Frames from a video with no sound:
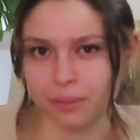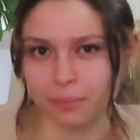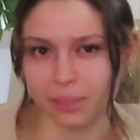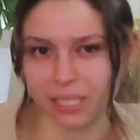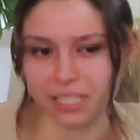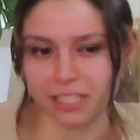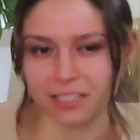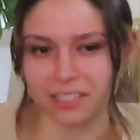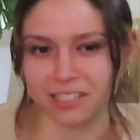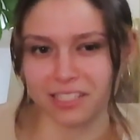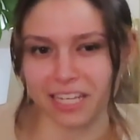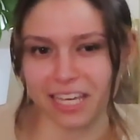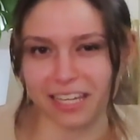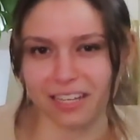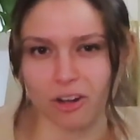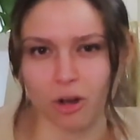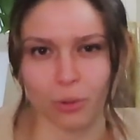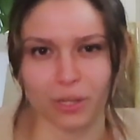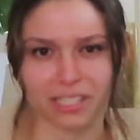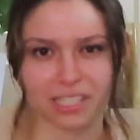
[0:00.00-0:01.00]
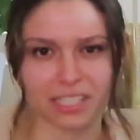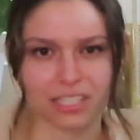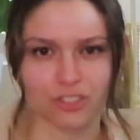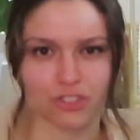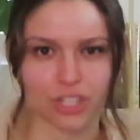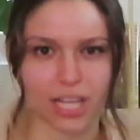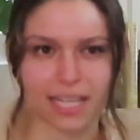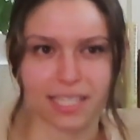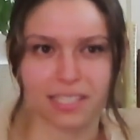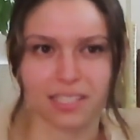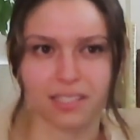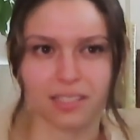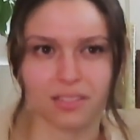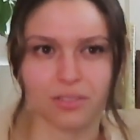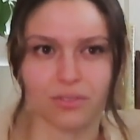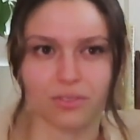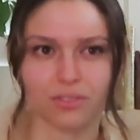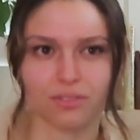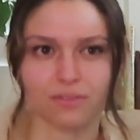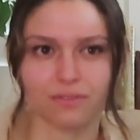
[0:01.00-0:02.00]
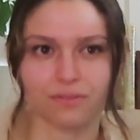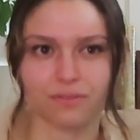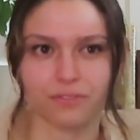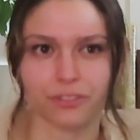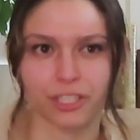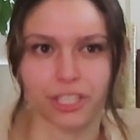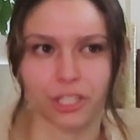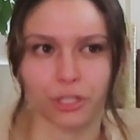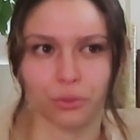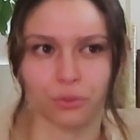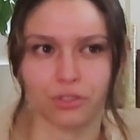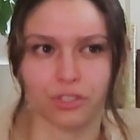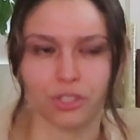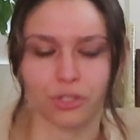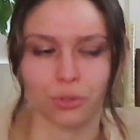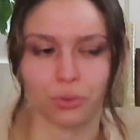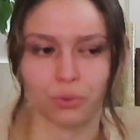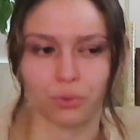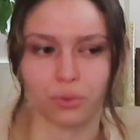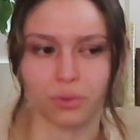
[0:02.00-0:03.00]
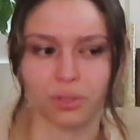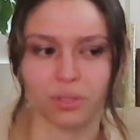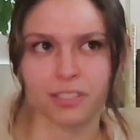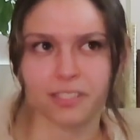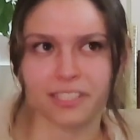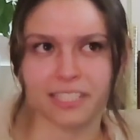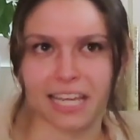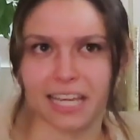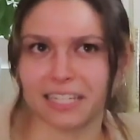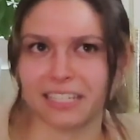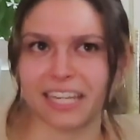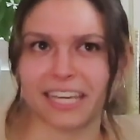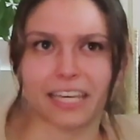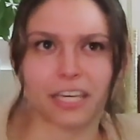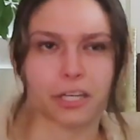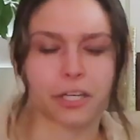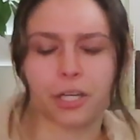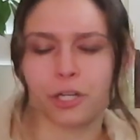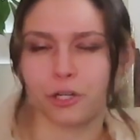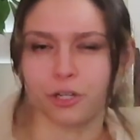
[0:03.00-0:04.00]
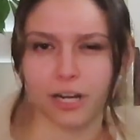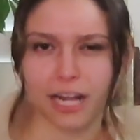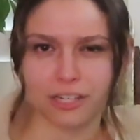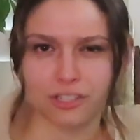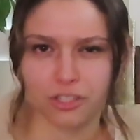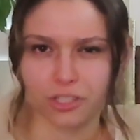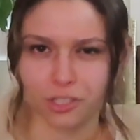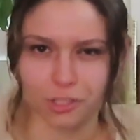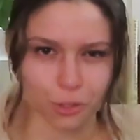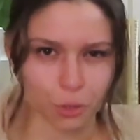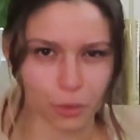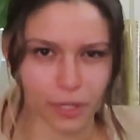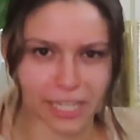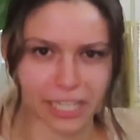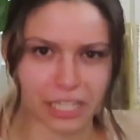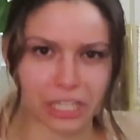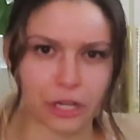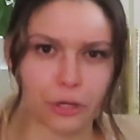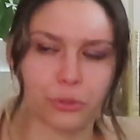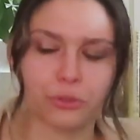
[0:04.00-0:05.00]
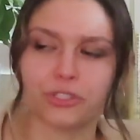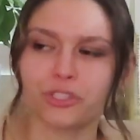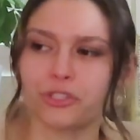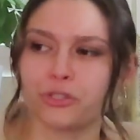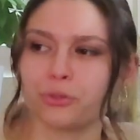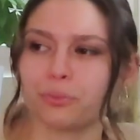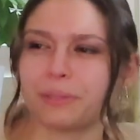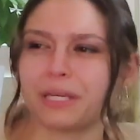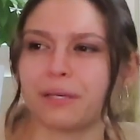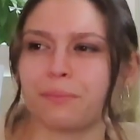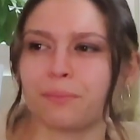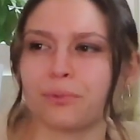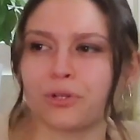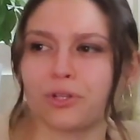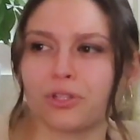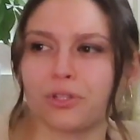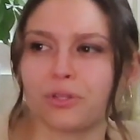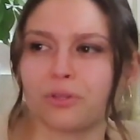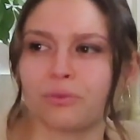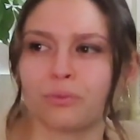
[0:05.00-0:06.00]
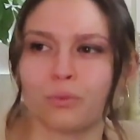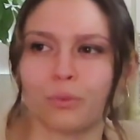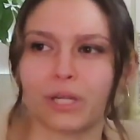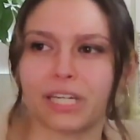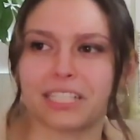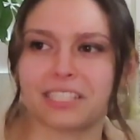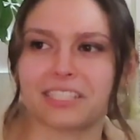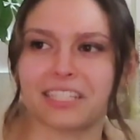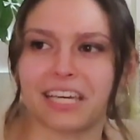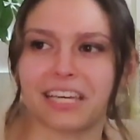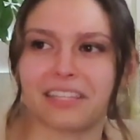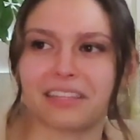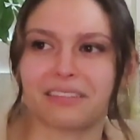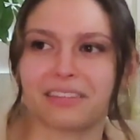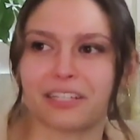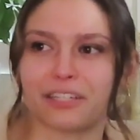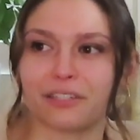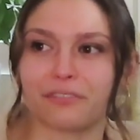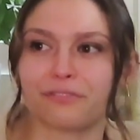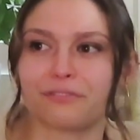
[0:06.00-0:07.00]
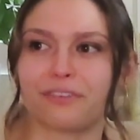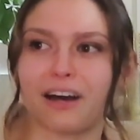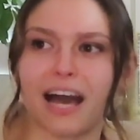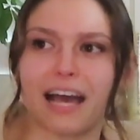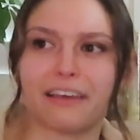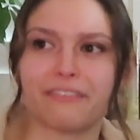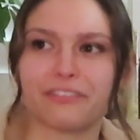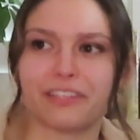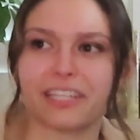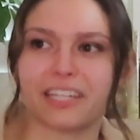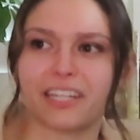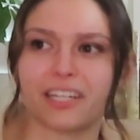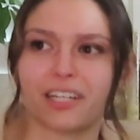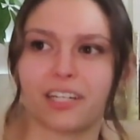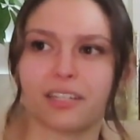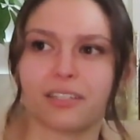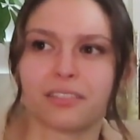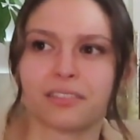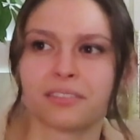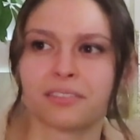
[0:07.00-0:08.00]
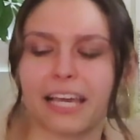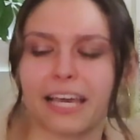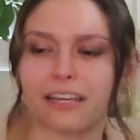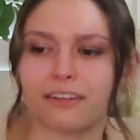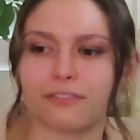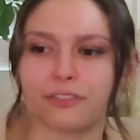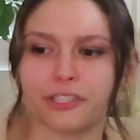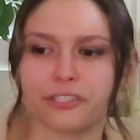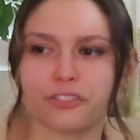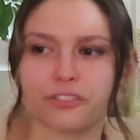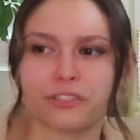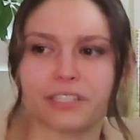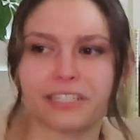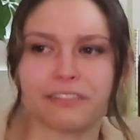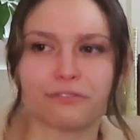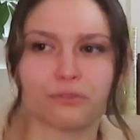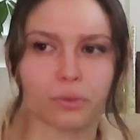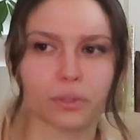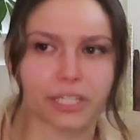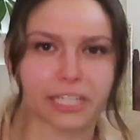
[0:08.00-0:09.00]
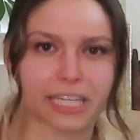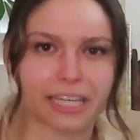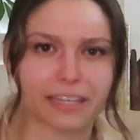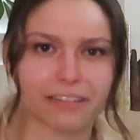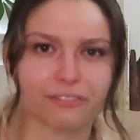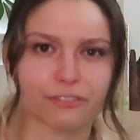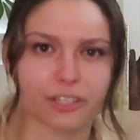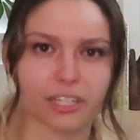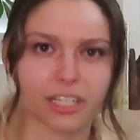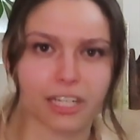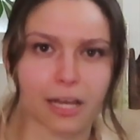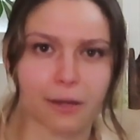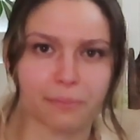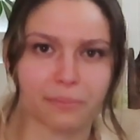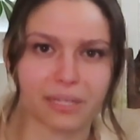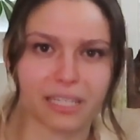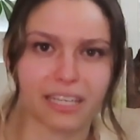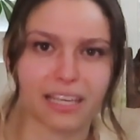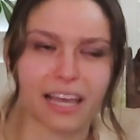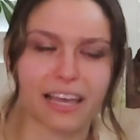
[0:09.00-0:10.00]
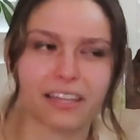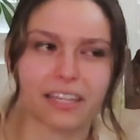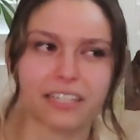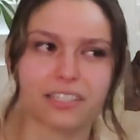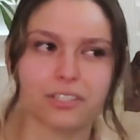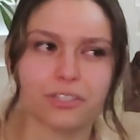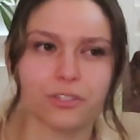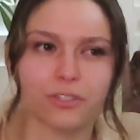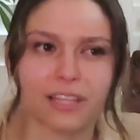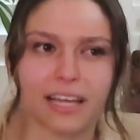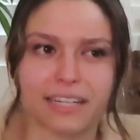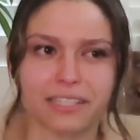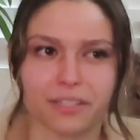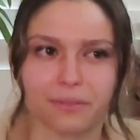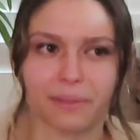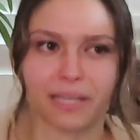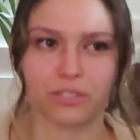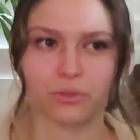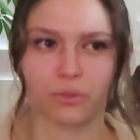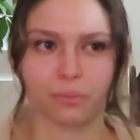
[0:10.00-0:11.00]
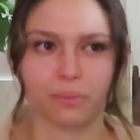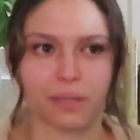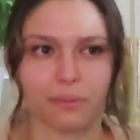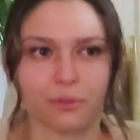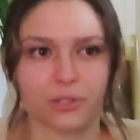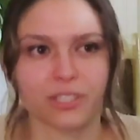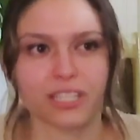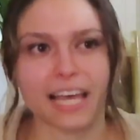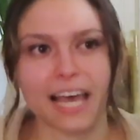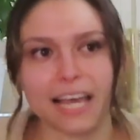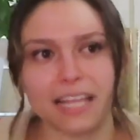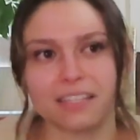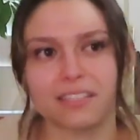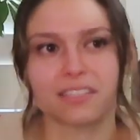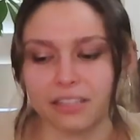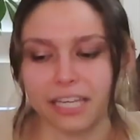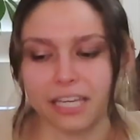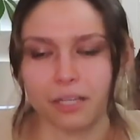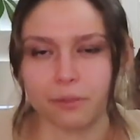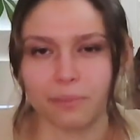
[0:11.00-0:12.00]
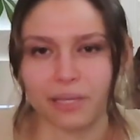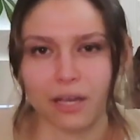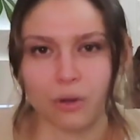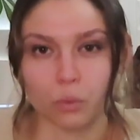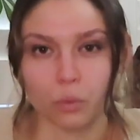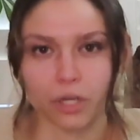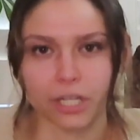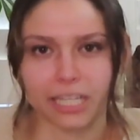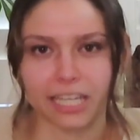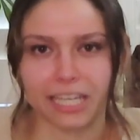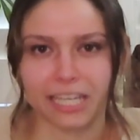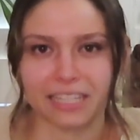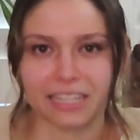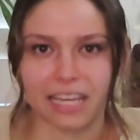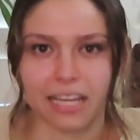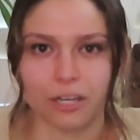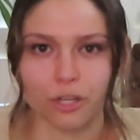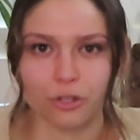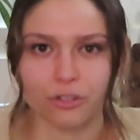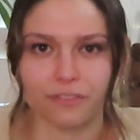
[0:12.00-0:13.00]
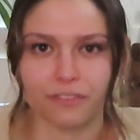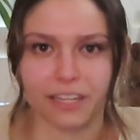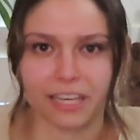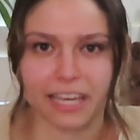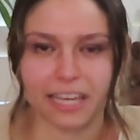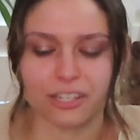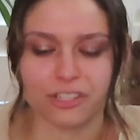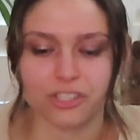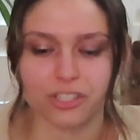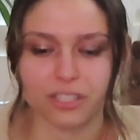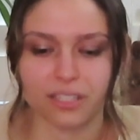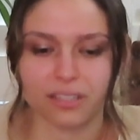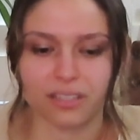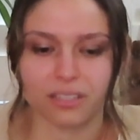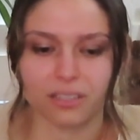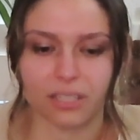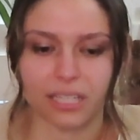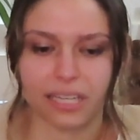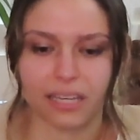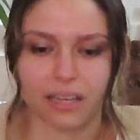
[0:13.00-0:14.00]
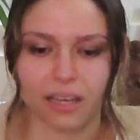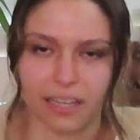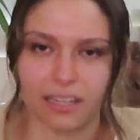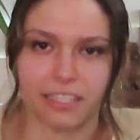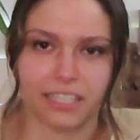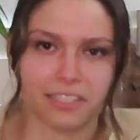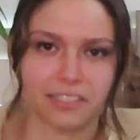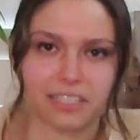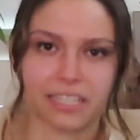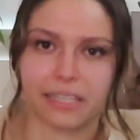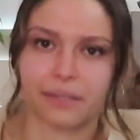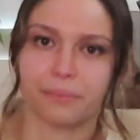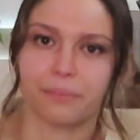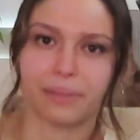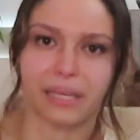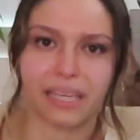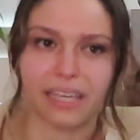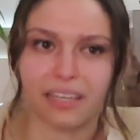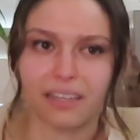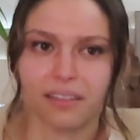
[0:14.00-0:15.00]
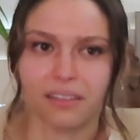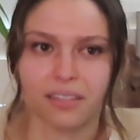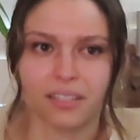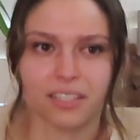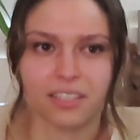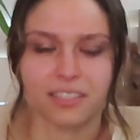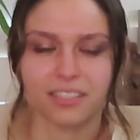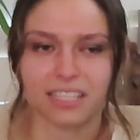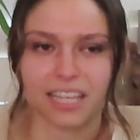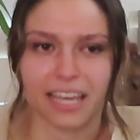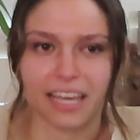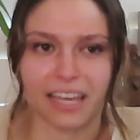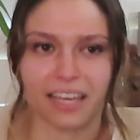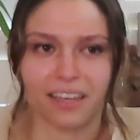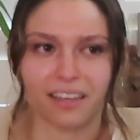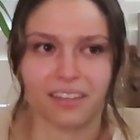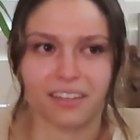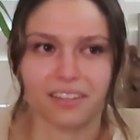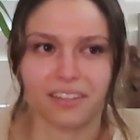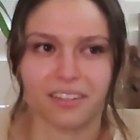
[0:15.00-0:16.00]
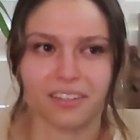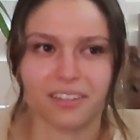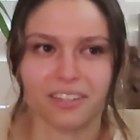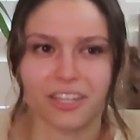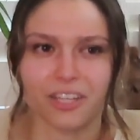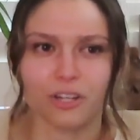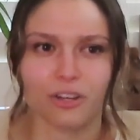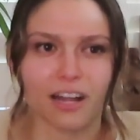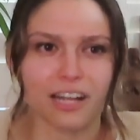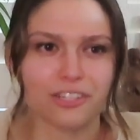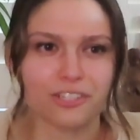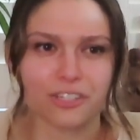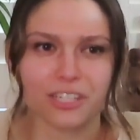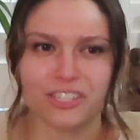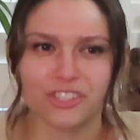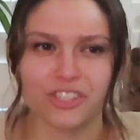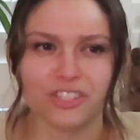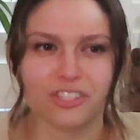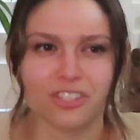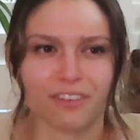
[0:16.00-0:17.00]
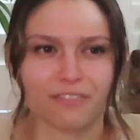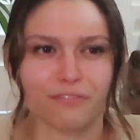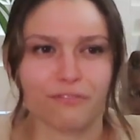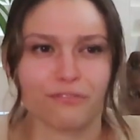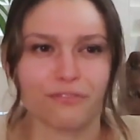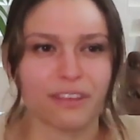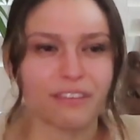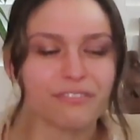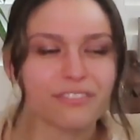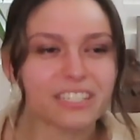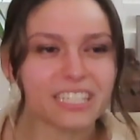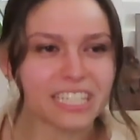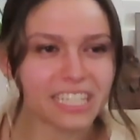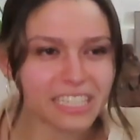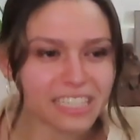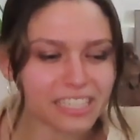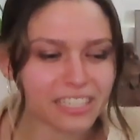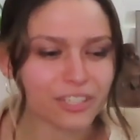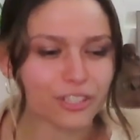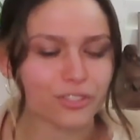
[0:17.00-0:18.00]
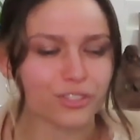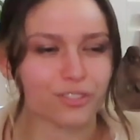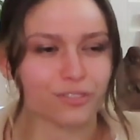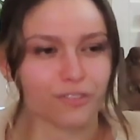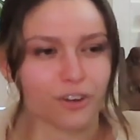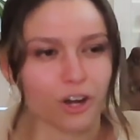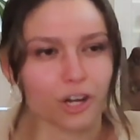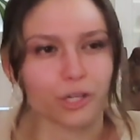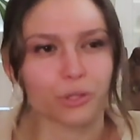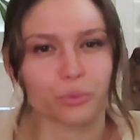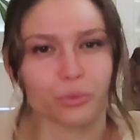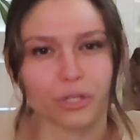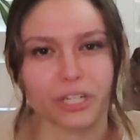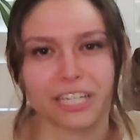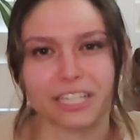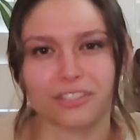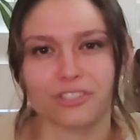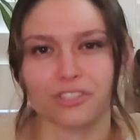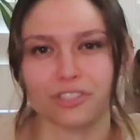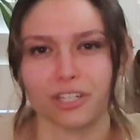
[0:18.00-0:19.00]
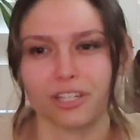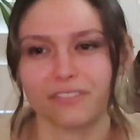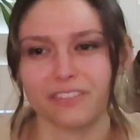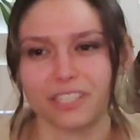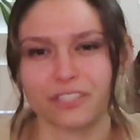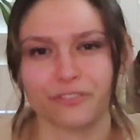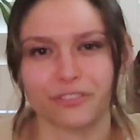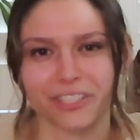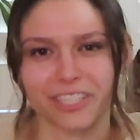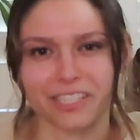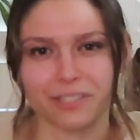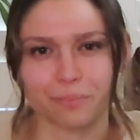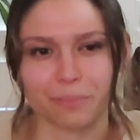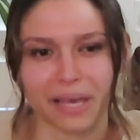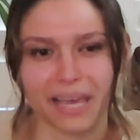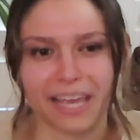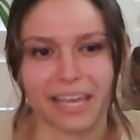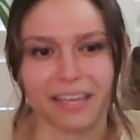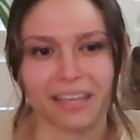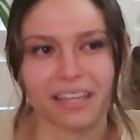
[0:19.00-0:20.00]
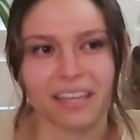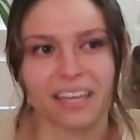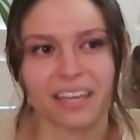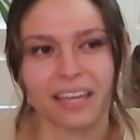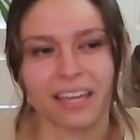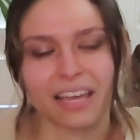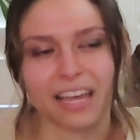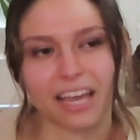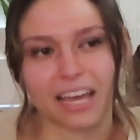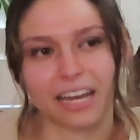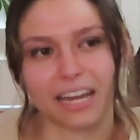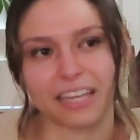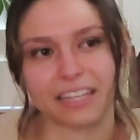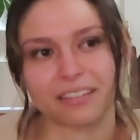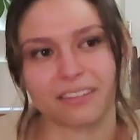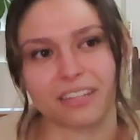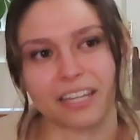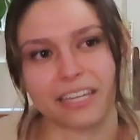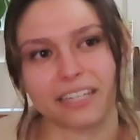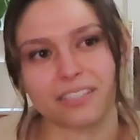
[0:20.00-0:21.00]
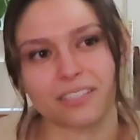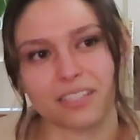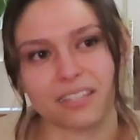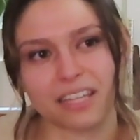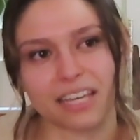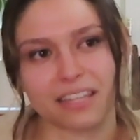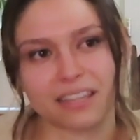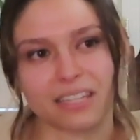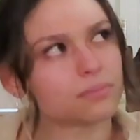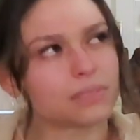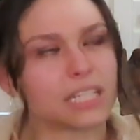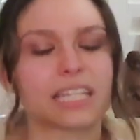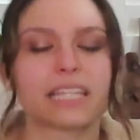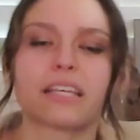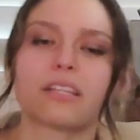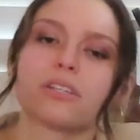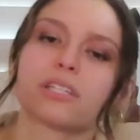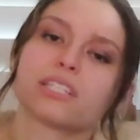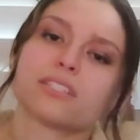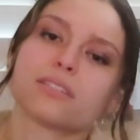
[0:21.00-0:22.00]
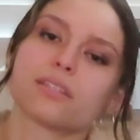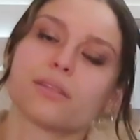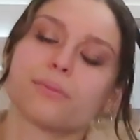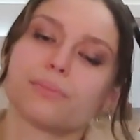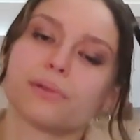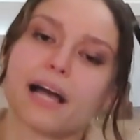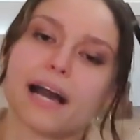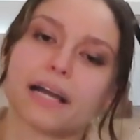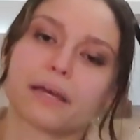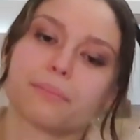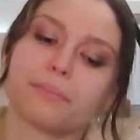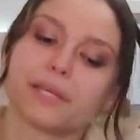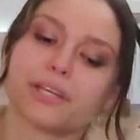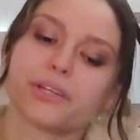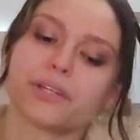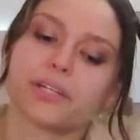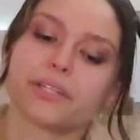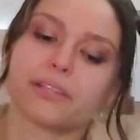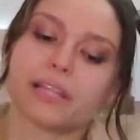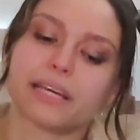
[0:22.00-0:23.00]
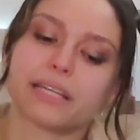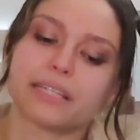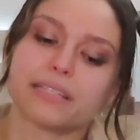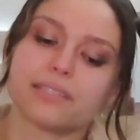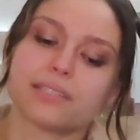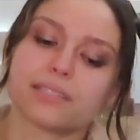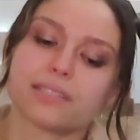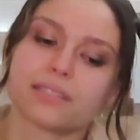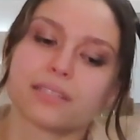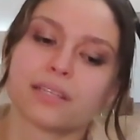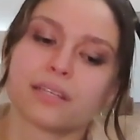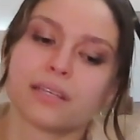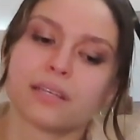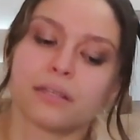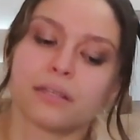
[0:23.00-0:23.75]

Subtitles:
because it always suggests for you to send like a congratulatory note to people when it's like their 5-year anniversary of working for a company. I like to do that to mess with people's heads. They could be at work and get that notification and it's like me saying, congratulations on 15 years of hard work and service for this bank. And I like to think that they look into the black mirror that is